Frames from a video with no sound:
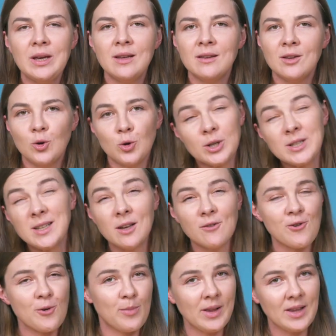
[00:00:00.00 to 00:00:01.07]
mean your
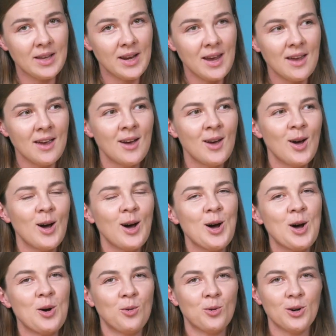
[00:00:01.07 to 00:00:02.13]
deliverability
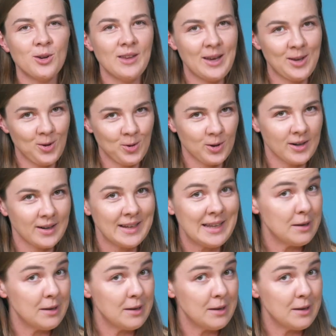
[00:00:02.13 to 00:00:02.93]
or like your